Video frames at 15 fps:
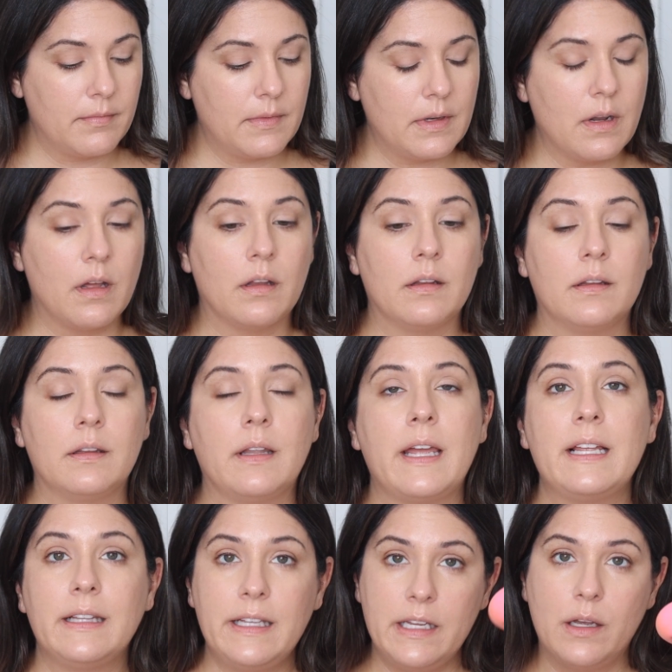I'll
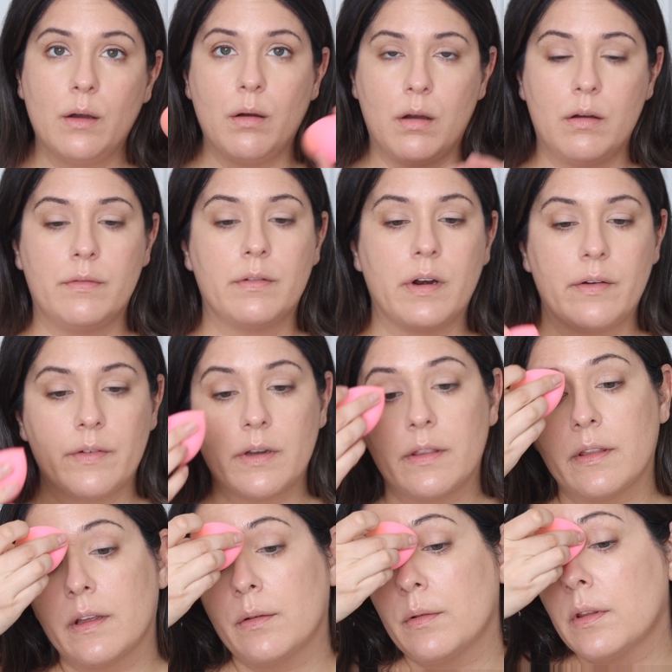lightly go over
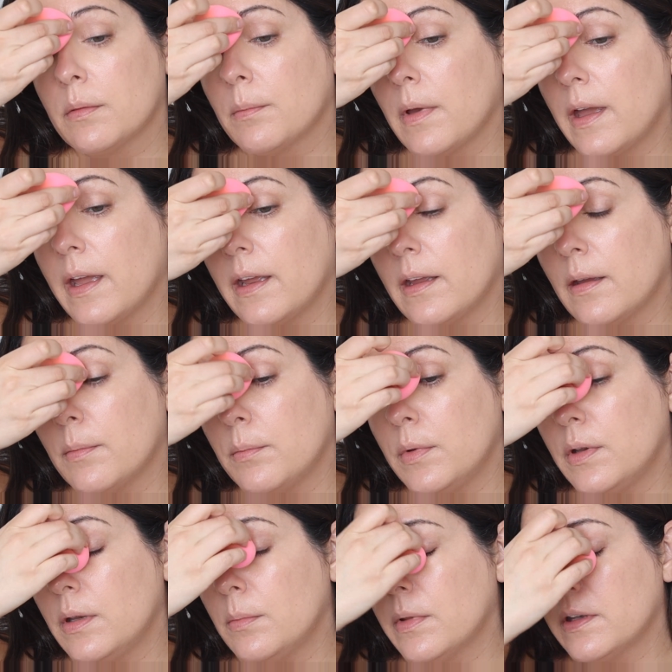everything with my
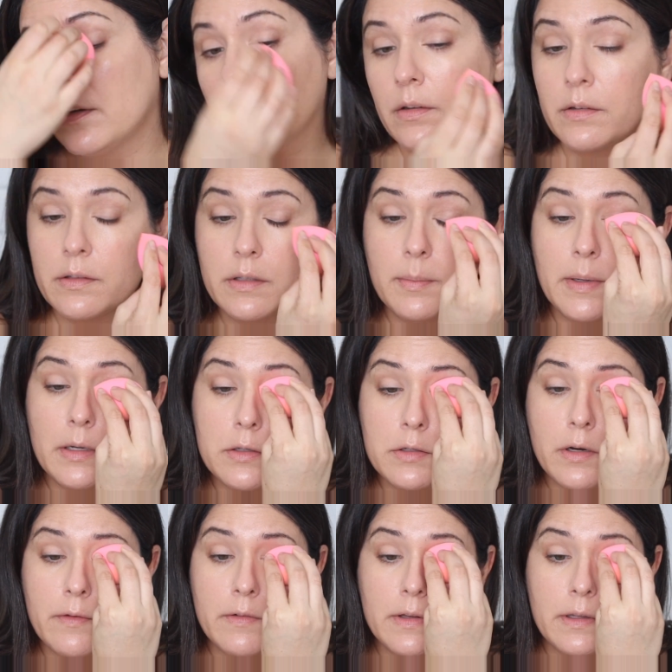beauty blender just to make
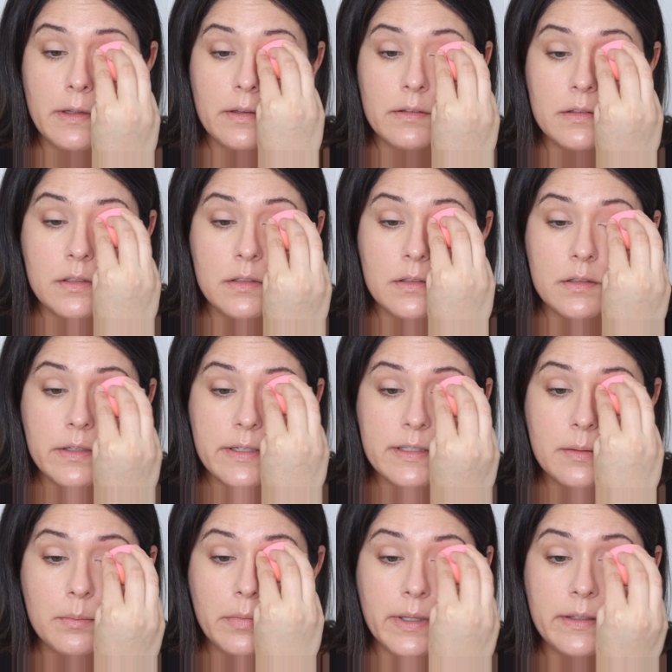sure everything is
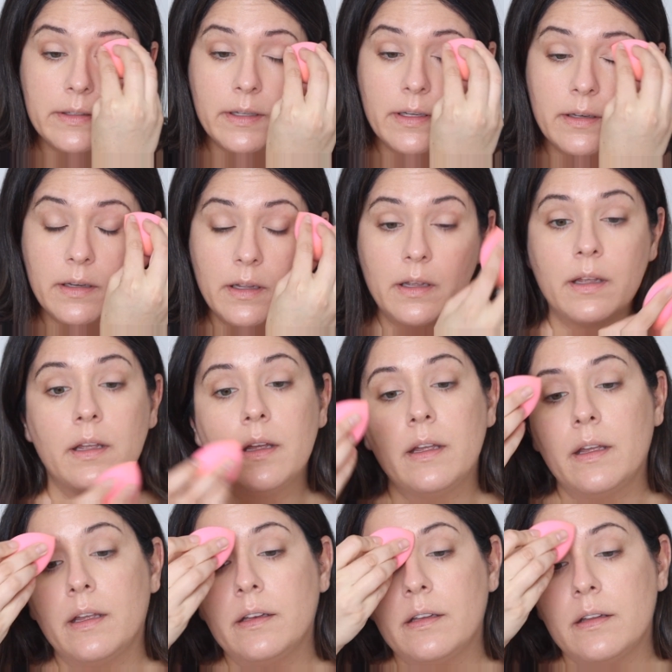nice and blended
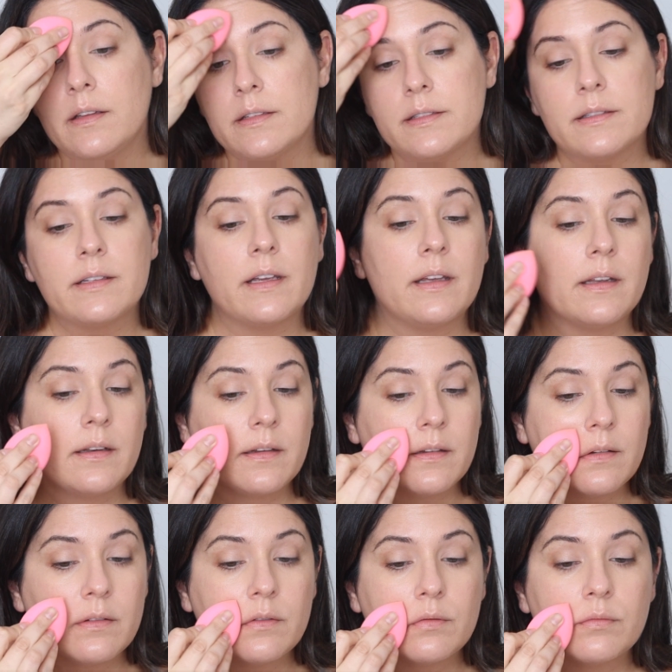into the skin.